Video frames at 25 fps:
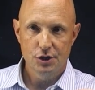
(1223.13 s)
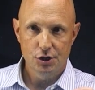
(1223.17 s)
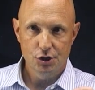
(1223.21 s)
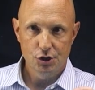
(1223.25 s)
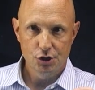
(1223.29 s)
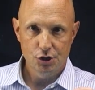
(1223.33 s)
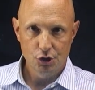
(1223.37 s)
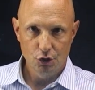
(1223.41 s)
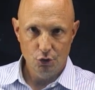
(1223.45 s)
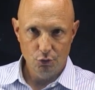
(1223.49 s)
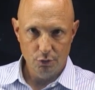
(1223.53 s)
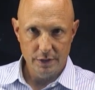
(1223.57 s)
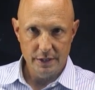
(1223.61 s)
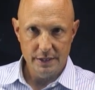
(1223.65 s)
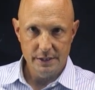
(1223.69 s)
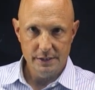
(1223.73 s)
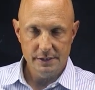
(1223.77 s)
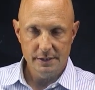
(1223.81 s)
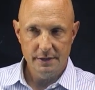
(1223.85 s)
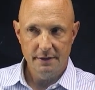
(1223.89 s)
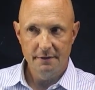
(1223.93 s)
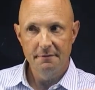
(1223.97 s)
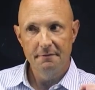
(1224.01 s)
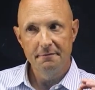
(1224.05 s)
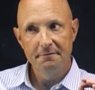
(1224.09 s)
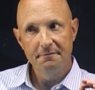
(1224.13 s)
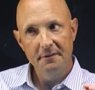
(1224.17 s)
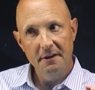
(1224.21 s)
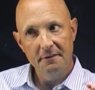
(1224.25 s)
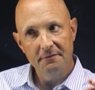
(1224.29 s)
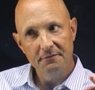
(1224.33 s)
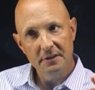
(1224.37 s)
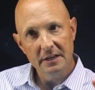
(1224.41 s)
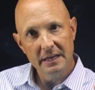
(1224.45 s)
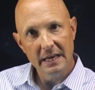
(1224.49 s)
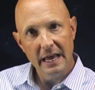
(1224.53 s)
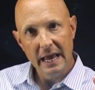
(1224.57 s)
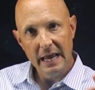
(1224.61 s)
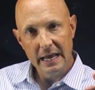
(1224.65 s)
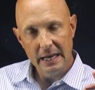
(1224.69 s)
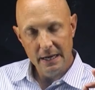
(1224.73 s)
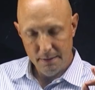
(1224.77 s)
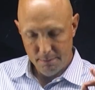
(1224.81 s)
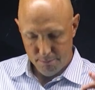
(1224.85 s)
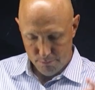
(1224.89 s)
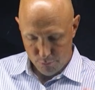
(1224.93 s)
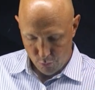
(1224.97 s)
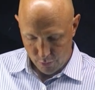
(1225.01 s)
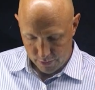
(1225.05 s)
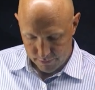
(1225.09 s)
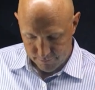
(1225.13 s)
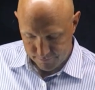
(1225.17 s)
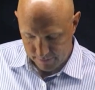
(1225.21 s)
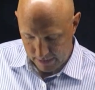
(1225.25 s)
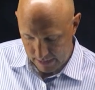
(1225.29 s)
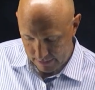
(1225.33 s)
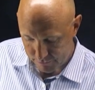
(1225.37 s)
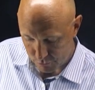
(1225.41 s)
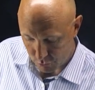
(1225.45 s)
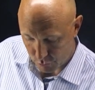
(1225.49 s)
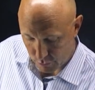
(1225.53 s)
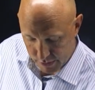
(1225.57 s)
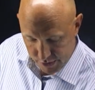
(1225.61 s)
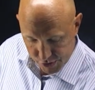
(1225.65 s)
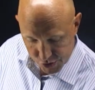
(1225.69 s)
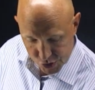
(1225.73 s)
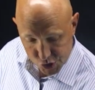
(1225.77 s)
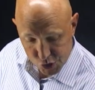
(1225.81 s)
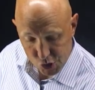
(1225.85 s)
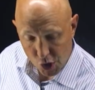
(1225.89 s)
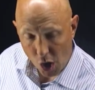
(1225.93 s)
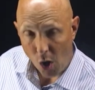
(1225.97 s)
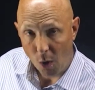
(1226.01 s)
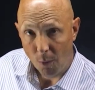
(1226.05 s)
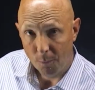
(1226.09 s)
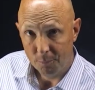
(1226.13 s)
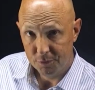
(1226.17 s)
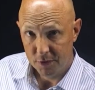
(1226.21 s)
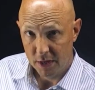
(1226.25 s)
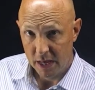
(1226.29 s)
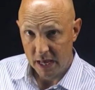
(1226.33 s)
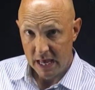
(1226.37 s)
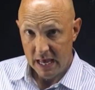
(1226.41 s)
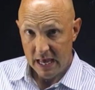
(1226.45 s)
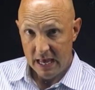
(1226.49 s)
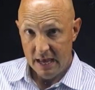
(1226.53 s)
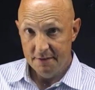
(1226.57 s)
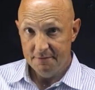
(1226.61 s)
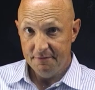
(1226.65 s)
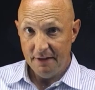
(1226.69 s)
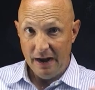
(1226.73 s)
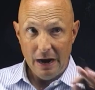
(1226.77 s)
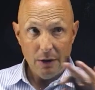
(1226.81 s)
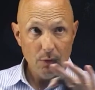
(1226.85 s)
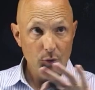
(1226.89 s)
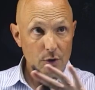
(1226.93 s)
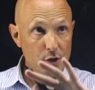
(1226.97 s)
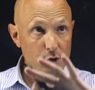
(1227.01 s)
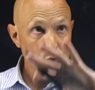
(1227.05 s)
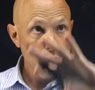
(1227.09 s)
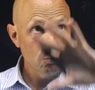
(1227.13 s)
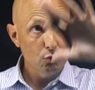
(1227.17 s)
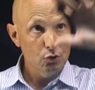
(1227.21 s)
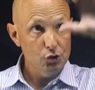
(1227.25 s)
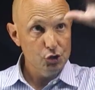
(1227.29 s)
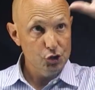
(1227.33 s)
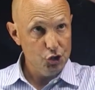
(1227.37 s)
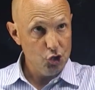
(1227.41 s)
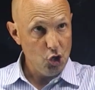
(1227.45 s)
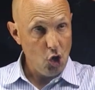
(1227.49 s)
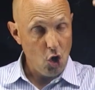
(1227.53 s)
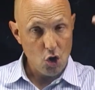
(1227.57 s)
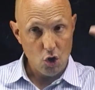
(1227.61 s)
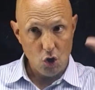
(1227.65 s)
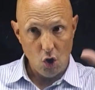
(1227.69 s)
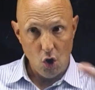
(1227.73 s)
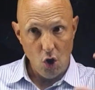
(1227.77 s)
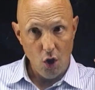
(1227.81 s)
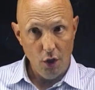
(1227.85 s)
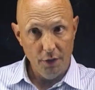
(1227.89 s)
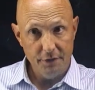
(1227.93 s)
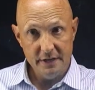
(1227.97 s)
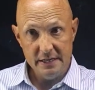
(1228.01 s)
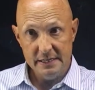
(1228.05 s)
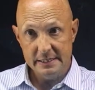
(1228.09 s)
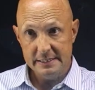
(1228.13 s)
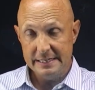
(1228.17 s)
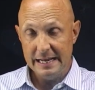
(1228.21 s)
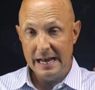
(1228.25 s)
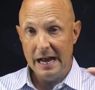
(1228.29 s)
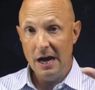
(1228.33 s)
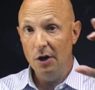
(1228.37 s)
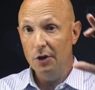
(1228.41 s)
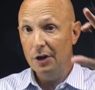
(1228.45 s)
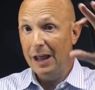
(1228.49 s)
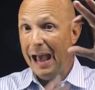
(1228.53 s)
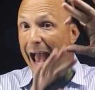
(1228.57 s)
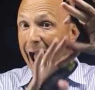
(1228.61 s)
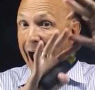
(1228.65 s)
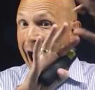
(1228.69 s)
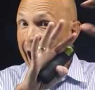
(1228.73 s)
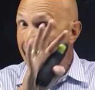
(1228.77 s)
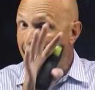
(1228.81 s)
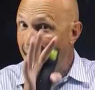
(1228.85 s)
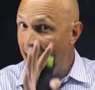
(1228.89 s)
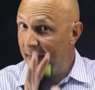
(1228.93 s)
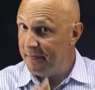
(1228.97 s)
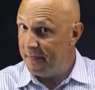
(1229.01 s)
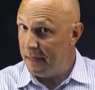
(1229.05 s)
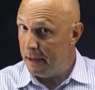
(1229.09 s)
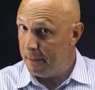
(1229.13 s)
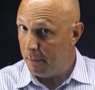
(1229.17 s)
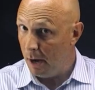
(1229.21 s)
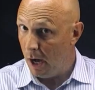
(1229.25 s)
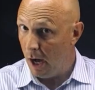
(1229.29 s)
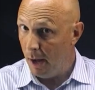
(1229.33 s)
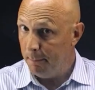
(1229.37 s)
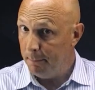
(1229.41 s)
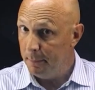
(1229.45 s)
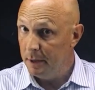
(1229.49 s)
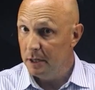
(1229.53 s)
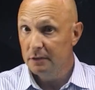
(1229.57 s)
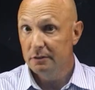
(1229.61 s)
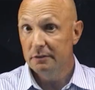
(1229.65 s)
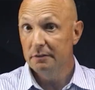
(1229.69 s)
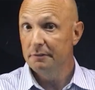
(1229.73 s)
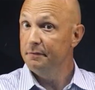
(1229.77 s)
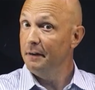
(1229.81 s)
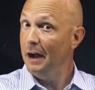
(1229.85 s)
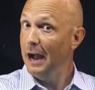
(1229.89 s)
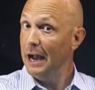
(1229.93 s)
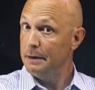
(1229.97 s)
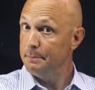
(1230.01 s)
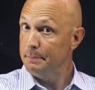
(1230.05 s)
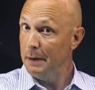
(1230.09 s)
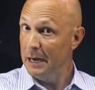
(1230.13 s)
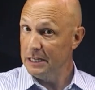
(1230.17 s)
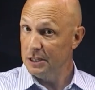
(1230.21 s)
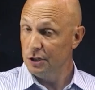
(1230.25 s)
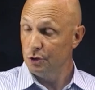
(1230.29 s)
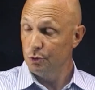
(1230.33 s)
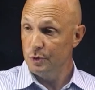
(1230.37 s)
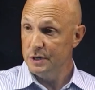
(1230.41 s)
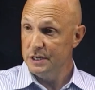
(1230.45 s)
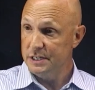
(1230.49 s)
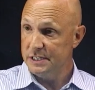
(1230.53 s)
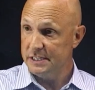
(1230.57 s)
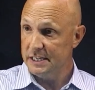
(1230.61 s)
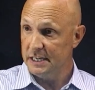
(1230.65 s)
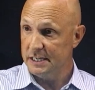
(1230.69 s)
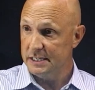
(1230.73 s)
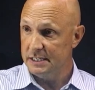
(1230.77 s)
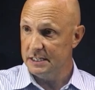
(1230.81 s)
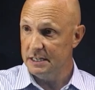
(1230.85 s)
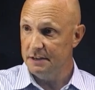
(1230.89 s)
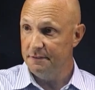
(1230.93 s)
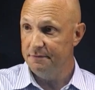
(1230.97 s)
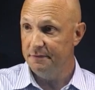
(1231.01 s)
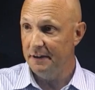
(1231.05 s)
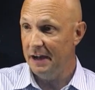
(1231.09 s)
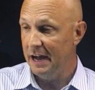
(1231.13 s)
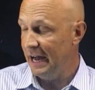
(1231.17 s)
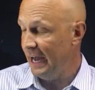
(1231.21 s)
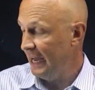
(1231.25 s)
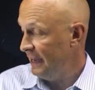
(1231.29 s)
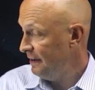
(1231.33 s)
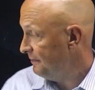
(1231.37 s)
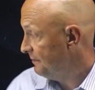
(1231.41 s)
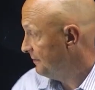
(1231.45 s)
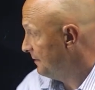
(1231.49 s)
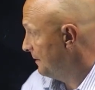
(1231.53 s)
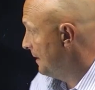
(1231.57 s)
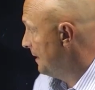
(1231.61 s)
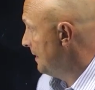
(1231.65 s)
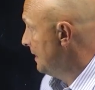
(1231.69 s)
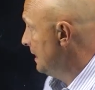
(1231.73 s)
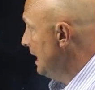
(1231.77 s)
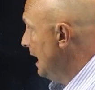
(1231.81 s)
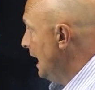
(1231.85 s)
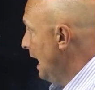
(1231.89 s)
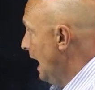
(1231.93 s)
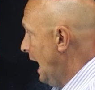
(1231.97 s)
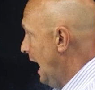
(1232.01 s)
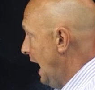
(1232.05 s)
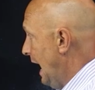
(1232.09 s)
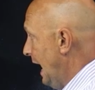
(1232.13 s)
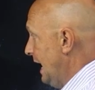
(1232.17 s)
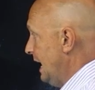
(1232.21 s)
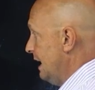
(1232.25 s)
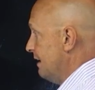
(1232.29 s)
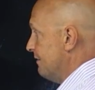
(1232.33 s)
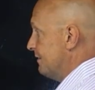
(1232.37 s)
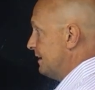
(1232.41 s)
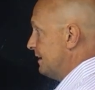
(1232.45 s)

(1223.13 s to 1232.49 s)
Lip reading: degrees. 58.5 degrees. So, if I were to chart all these down, add them up, divide by 365, I have